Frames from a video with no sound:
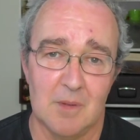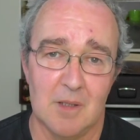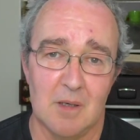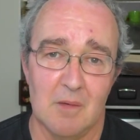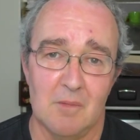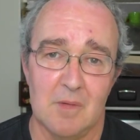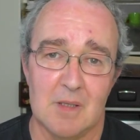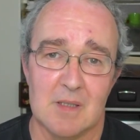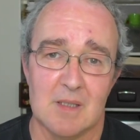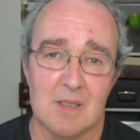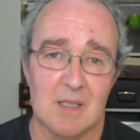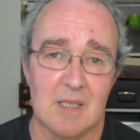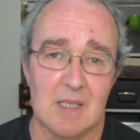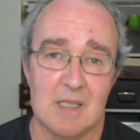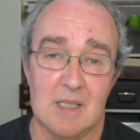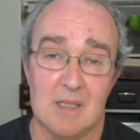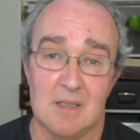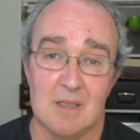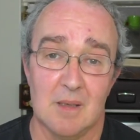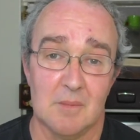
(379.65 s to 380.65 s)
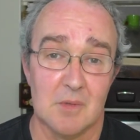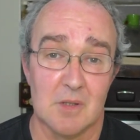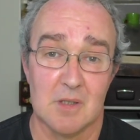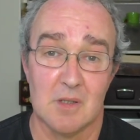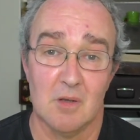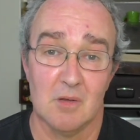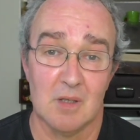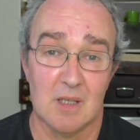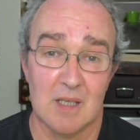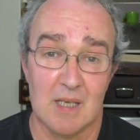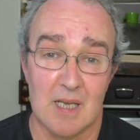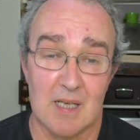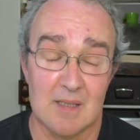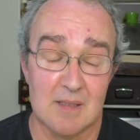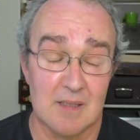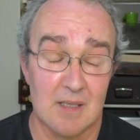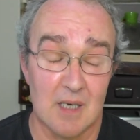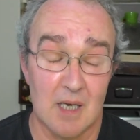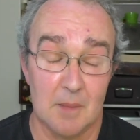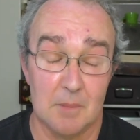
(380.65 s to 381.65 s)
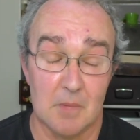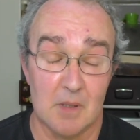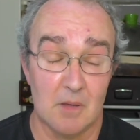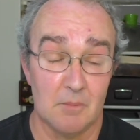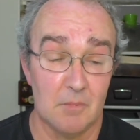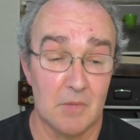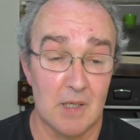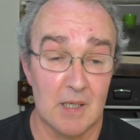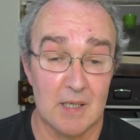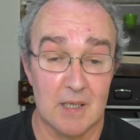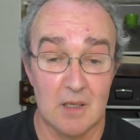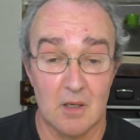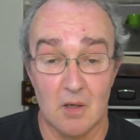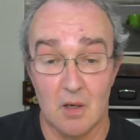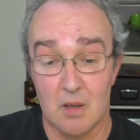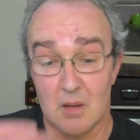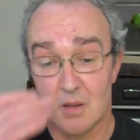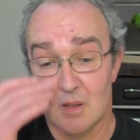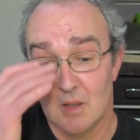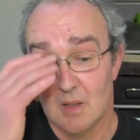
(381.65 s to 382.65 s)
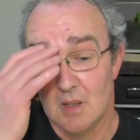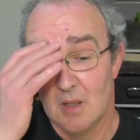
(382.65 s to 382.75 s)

but obviously I'm just not going to get time. I'm really not.